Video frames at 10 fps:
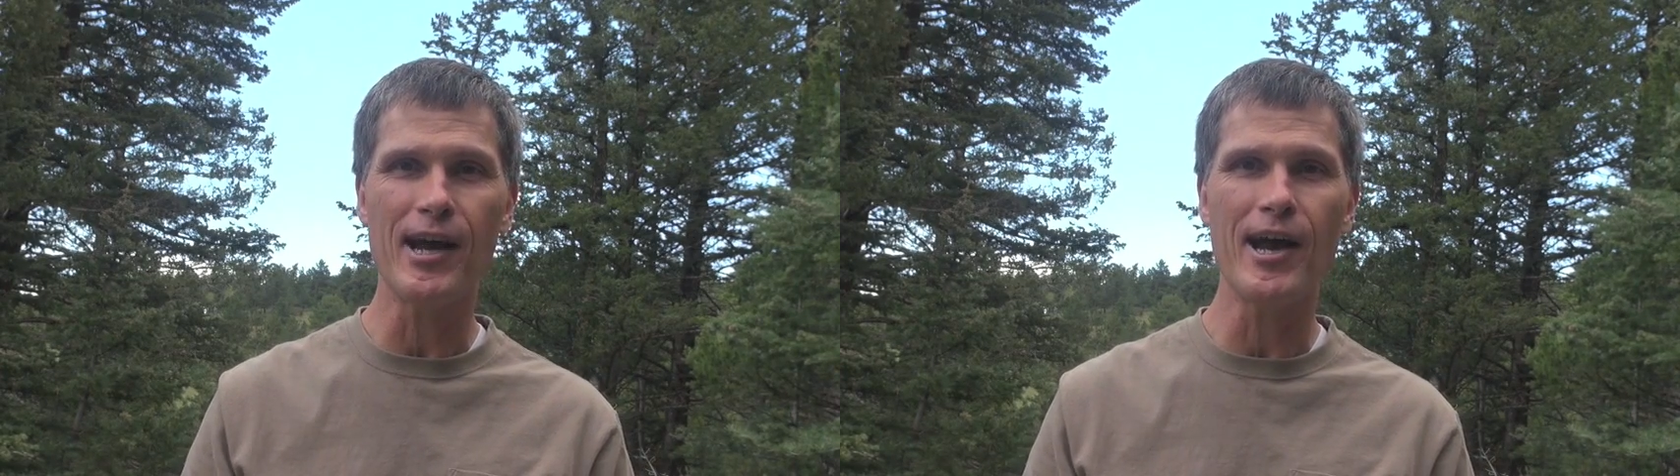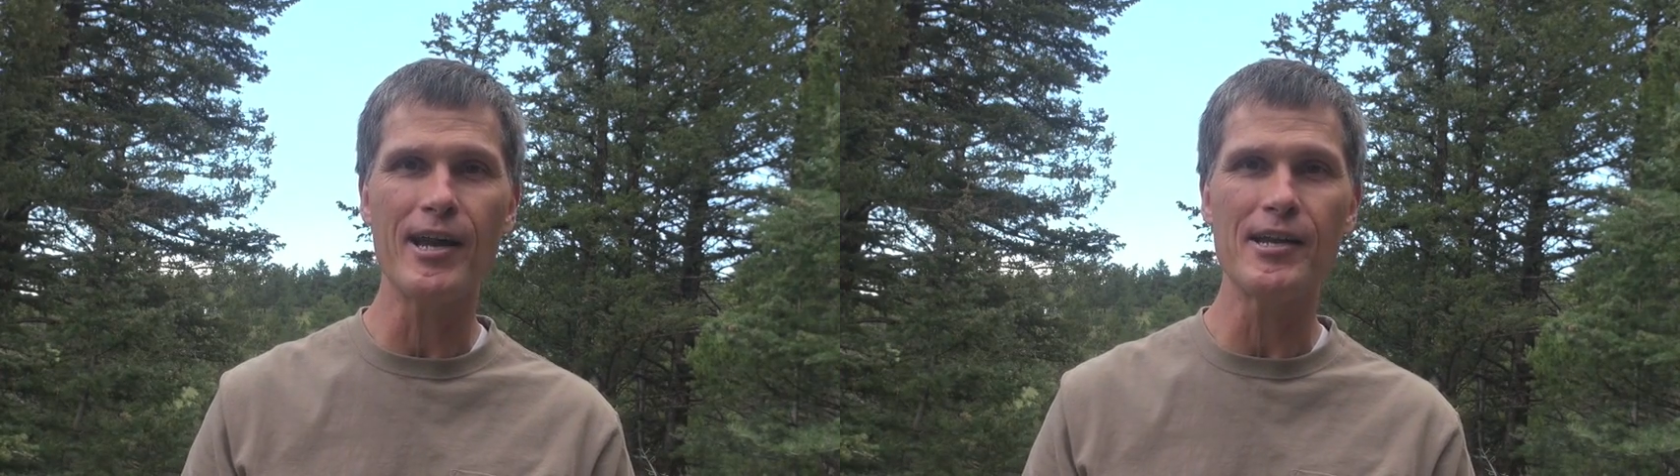
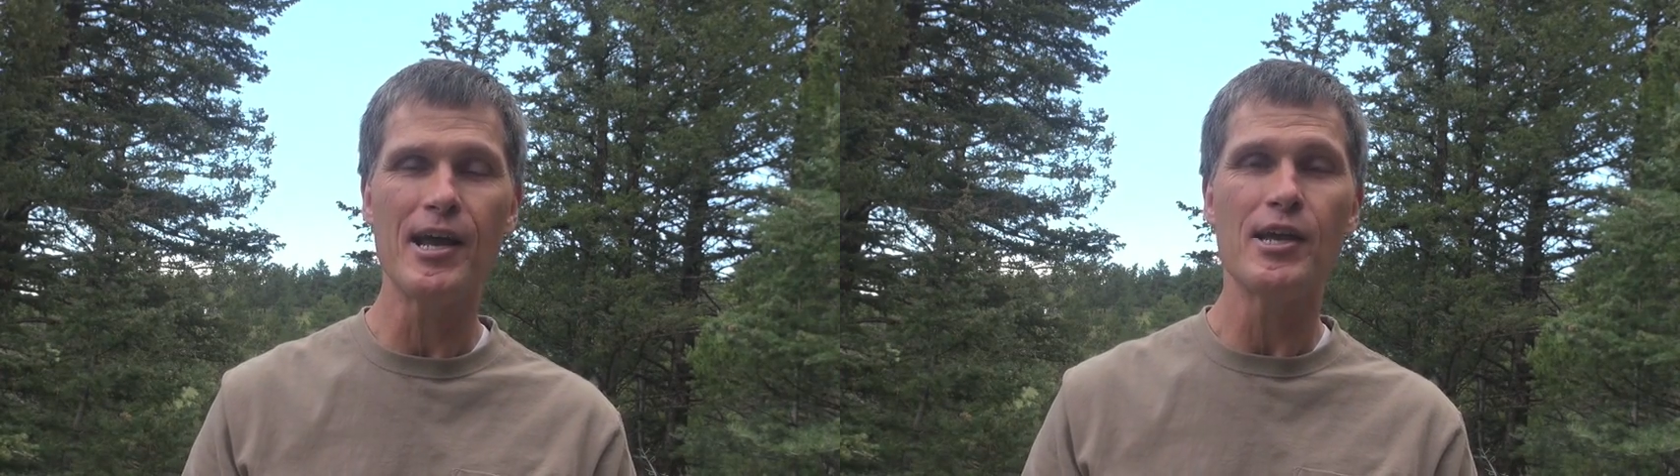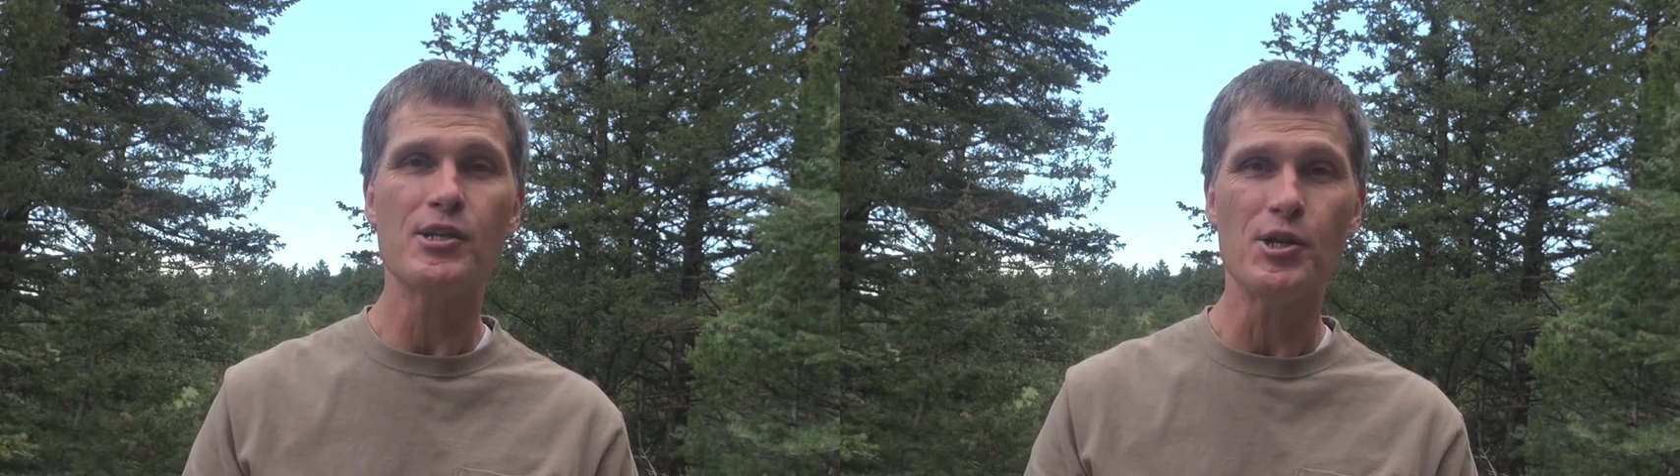God
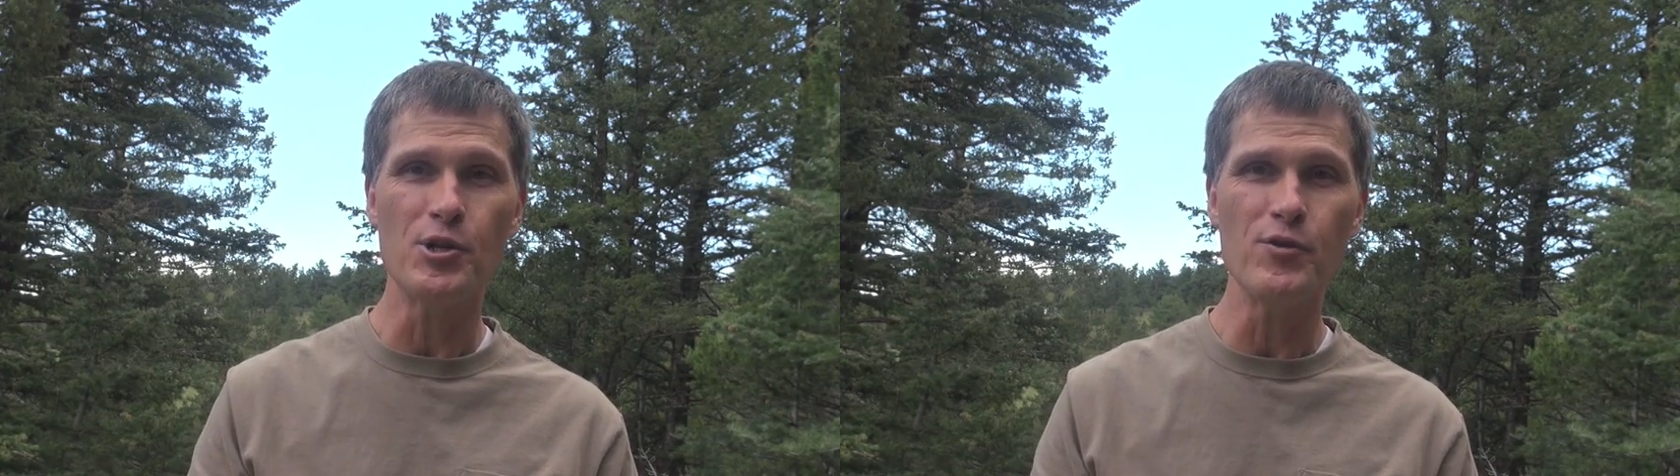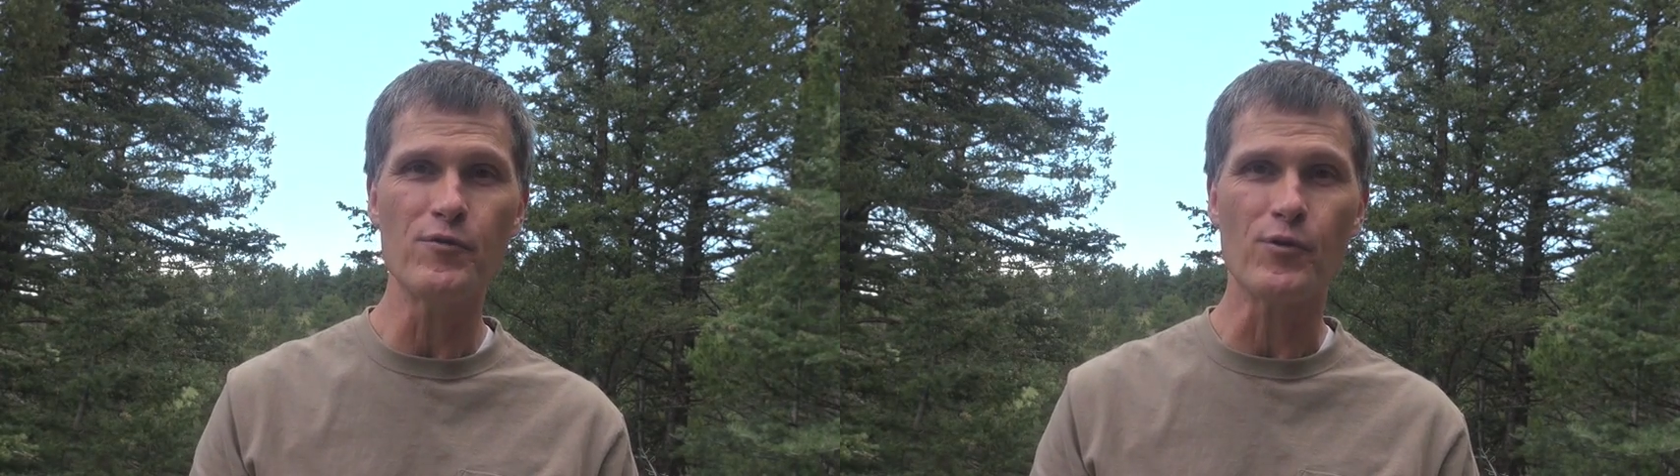to
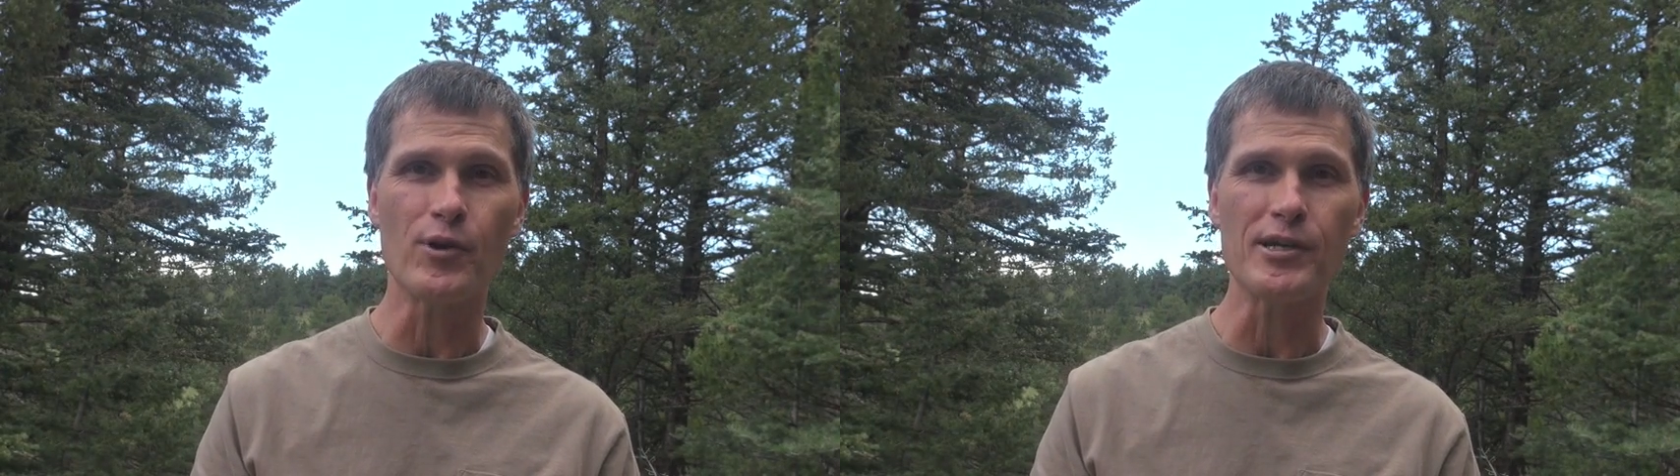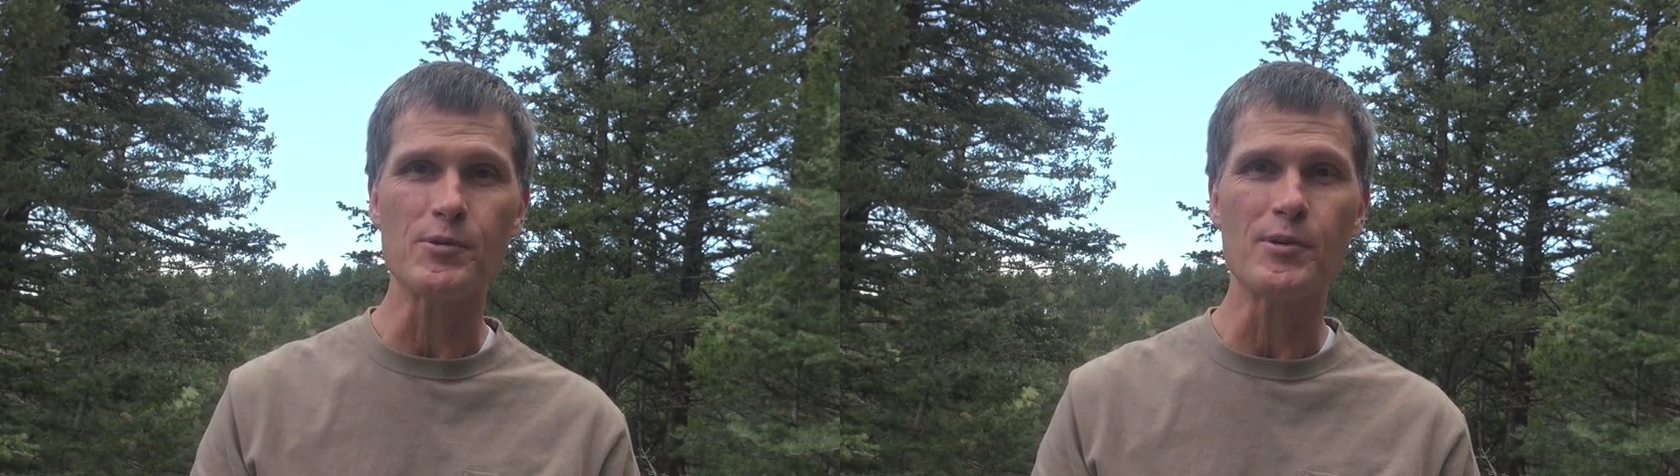do for us,